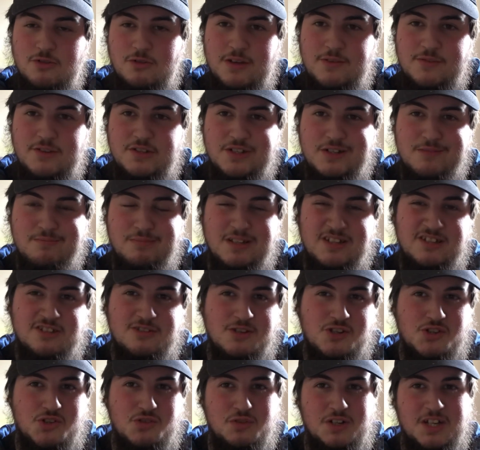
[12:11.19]
If you did, please be
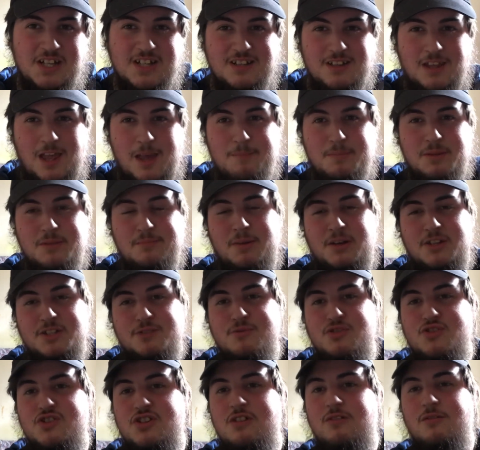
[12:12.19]
sure to hit the like button,
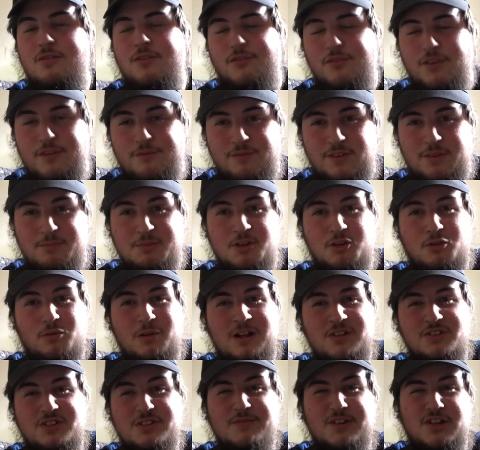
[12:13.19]
possibly share it with a friend, family, or
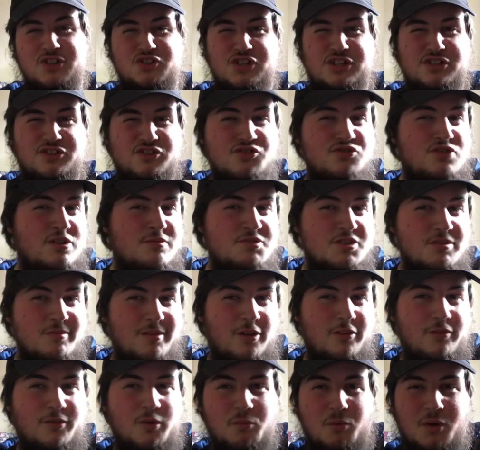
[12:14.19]
relative. And check the description
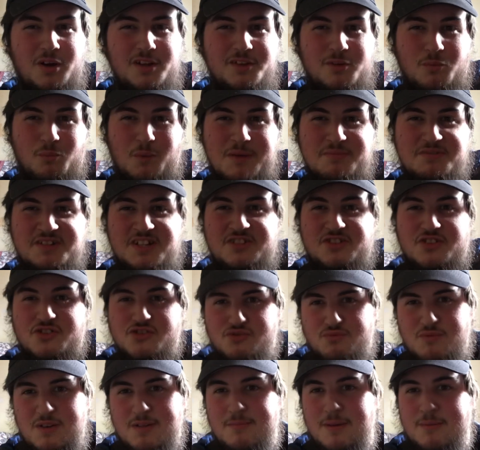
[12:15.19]
below for 1, the website to
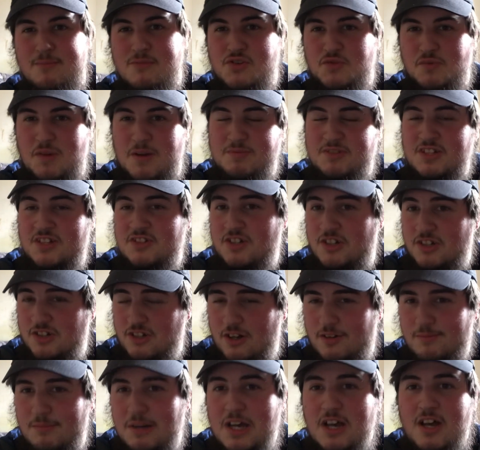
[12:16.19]

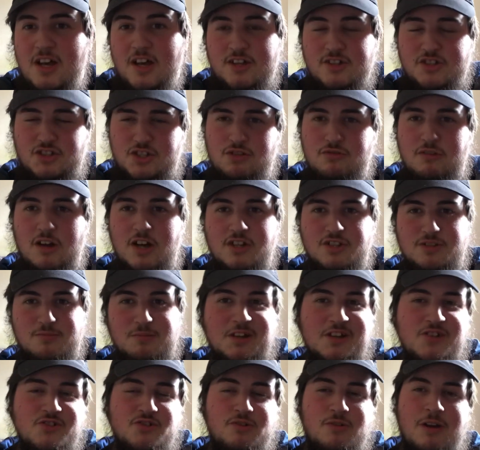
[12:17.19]
sweetmemorieswebsite.com, 2, to
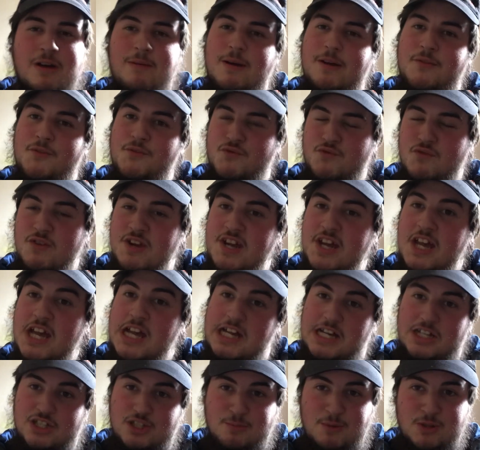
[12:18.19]
my Instagram, and 3,
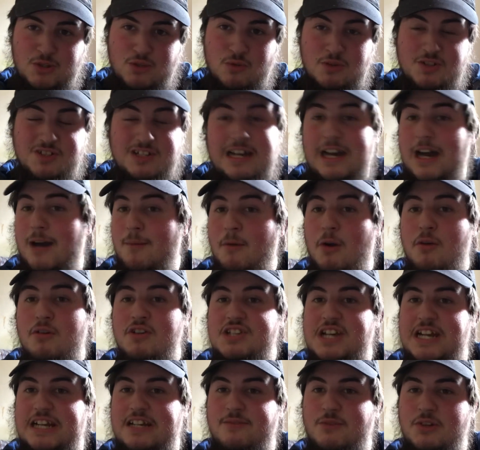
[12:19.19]
to my Twitter. I'm
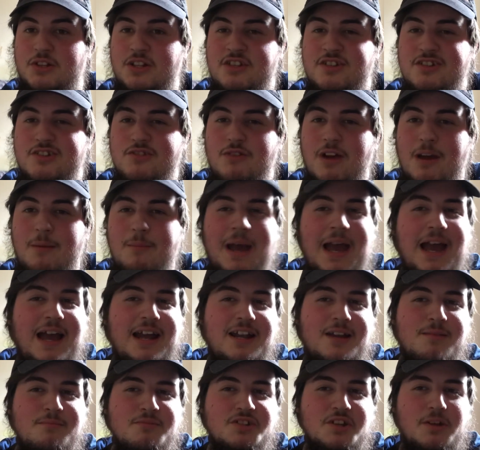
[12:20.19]
always active on Instagram,
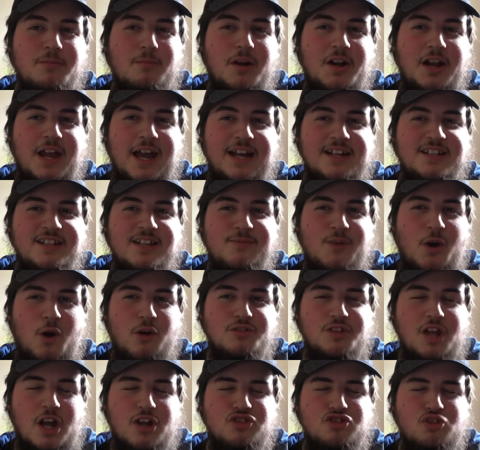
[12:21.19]
and I'm somewhat active
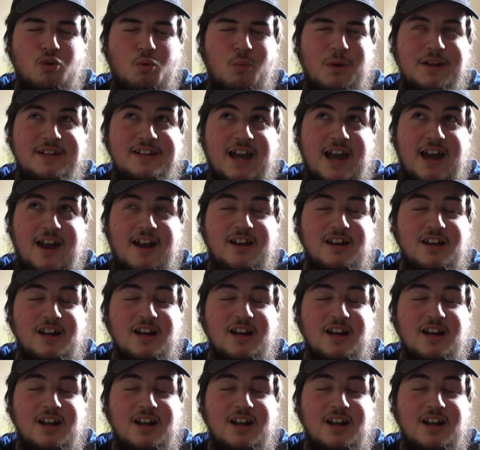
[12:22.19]
on Twitter.